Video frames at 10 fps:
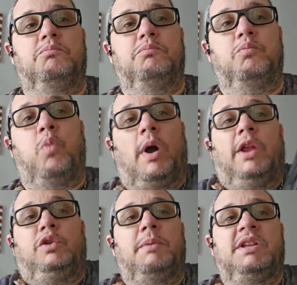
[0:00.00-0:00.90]

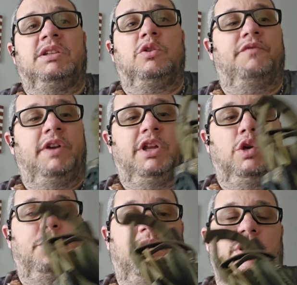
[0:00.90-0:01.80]
wanted to make this little
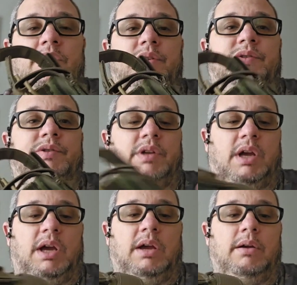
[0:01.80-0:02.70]
video because
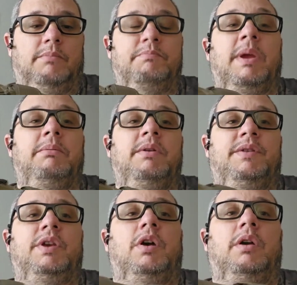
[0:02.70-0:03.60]
maybe
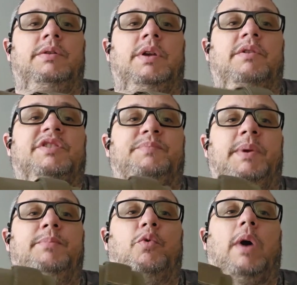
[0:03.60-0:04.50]
there is
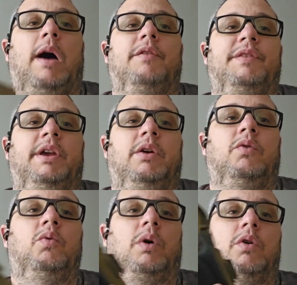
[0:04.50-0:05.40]
people out there
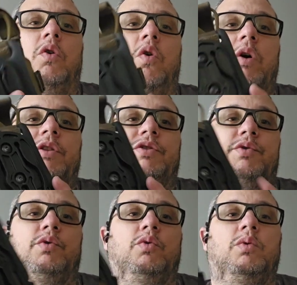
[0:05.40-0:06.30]
who are going
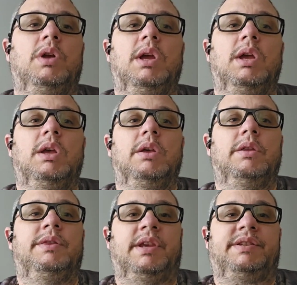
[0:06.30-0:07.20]
through
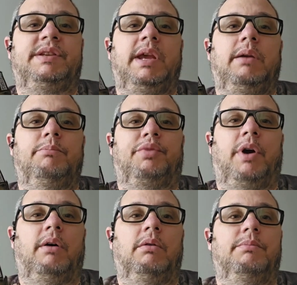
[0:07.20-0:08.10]
the same
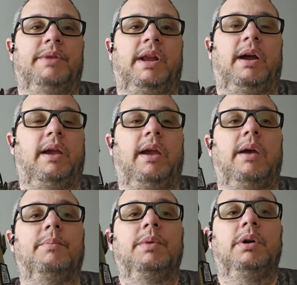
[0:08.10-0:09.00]
problem that I
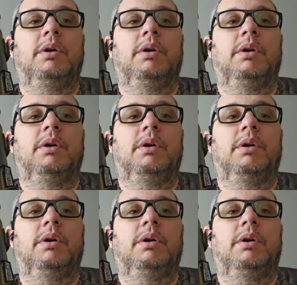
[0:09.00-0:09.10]
am,